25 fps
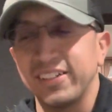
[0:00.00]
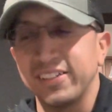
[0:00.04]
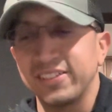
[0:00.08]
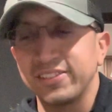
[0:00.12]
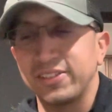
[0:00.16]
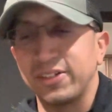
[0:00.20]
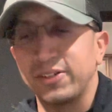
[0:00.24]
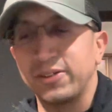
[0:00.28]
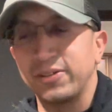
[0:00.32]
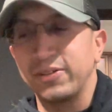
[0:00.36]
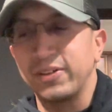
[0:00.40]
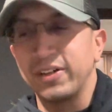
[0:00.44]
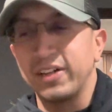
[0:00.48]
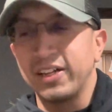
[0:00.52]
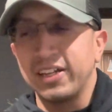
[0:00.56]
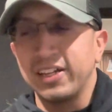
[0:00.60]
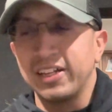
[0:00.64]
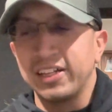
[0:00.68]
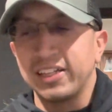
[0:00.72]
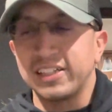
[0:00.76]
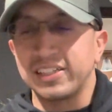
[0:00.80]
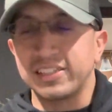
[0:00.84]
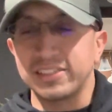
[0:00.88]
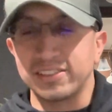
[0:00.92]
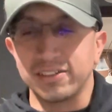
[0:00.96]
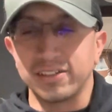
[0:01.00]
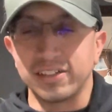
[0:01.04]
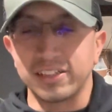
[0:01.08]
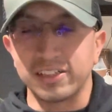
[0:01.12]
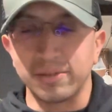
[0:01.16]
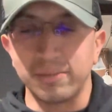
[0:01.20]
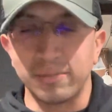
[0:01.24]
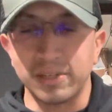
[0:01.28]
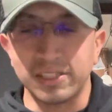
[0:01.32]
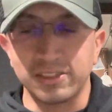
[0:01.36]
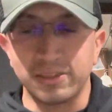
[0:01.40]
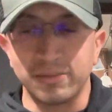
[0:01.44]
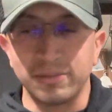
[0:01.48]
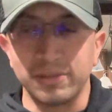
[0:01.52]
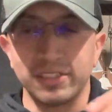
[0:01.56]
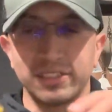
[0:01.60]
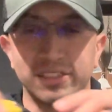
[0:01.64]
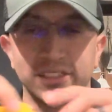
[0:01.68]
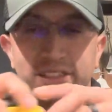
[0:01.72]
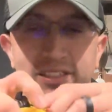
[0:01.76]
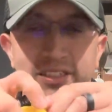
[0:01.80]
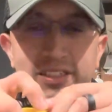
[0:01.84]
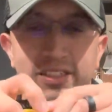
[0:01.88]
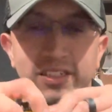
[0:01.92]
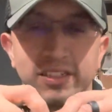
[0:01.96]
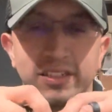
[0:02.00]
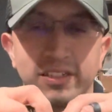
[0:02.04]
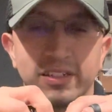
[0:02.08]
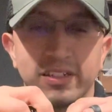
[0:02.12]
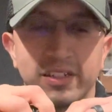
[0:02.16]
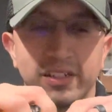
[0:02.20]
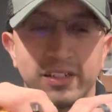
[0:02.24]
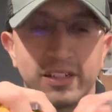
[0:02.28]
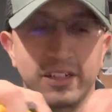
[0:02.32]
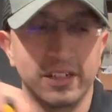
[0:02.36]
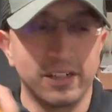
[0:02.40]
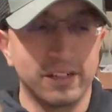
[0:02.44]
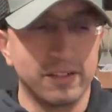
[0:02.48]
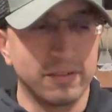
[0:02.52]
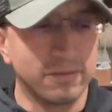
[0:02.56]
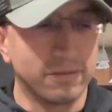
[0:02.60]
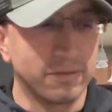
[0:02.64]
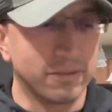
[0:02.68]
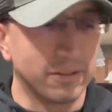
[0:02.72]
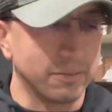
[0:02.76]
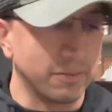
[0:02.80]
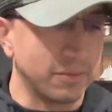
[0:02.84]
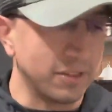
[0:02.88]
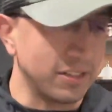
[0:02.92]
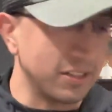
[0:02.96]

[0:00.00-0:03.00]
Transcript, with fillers: So let's look at the measurements uh, from